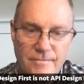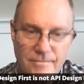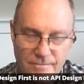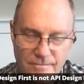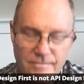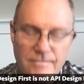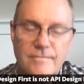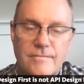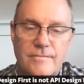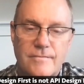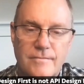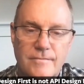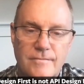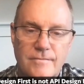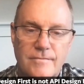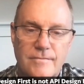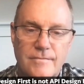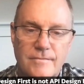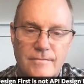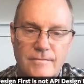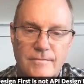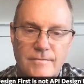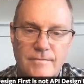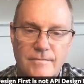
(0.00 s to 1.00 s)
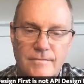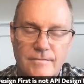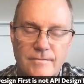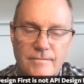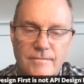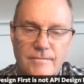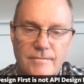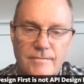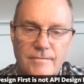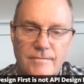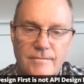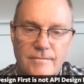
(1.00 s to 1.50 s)

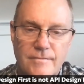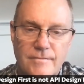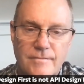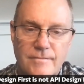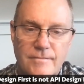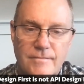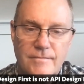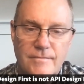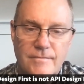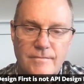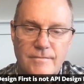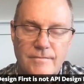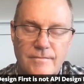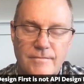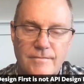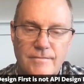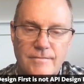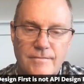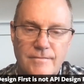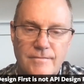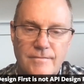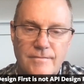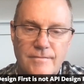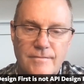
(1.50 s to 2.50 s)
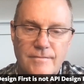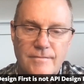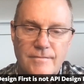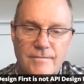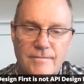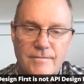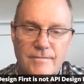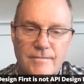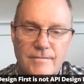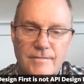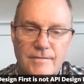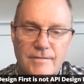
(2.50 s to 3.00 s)

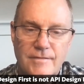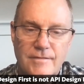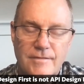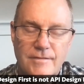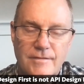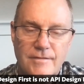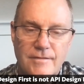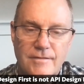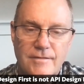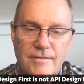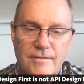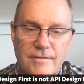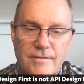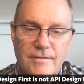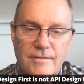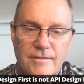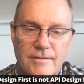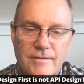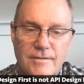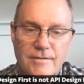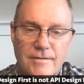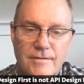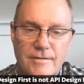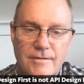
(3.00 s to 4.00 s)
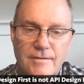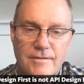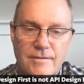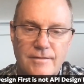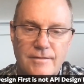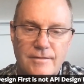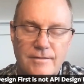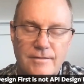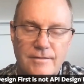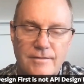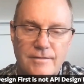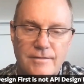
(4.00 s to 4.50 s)

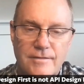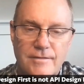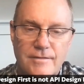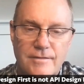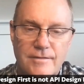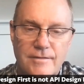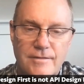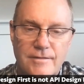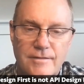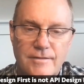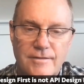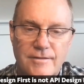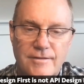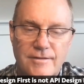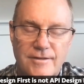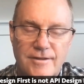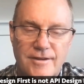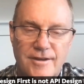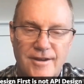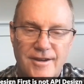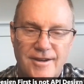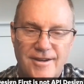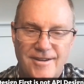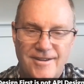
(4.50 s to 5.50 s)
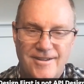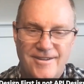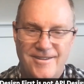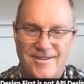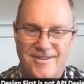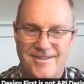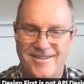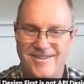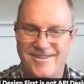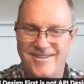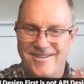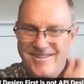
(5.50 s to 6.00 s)

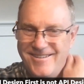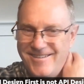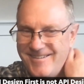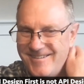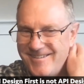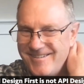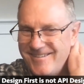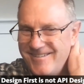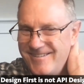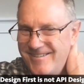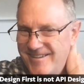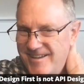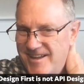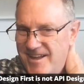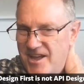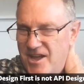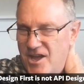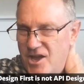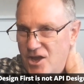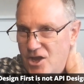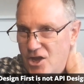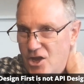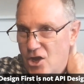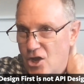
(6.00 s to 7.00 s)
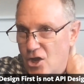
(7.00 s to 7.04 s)
The person shown says nothing.